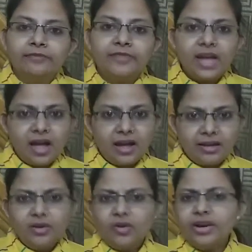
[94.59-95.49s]
where
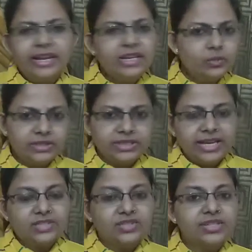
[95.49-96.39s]
I or anyone
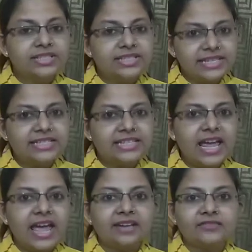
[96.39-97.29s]
can just sit
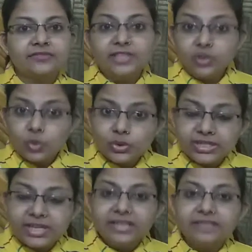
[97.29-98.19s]
and feel
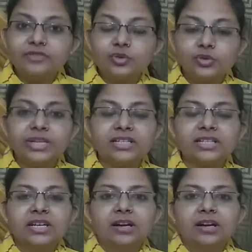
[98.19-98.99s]
cozy enough to read.